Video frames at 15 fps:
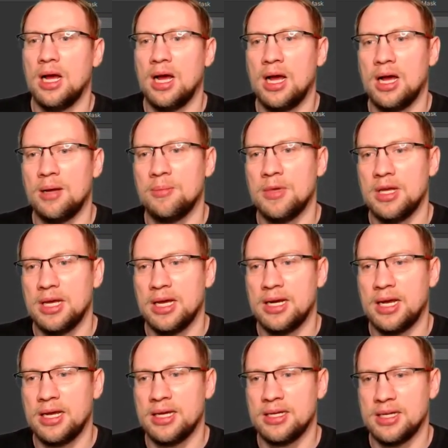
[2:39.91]
And
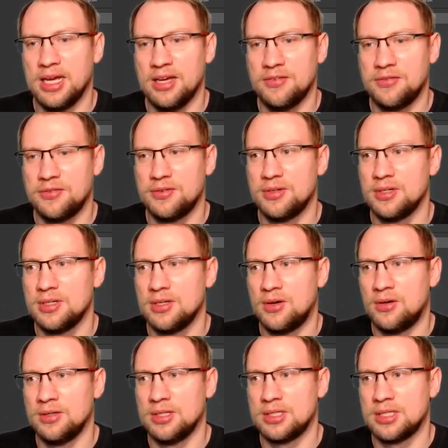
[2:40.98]
I hit F
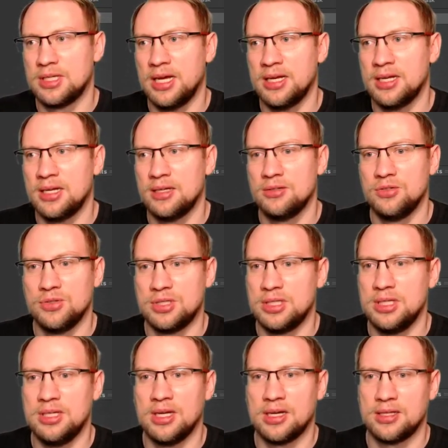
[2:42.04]
on the slider, you
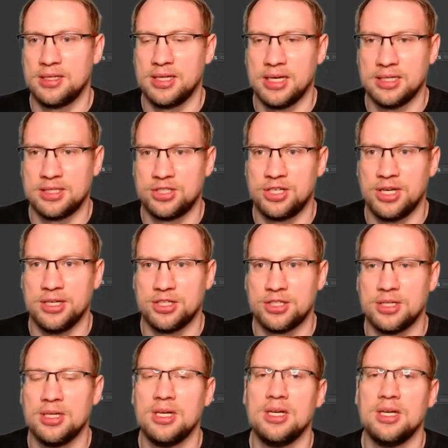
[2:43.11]
see nothing has changed.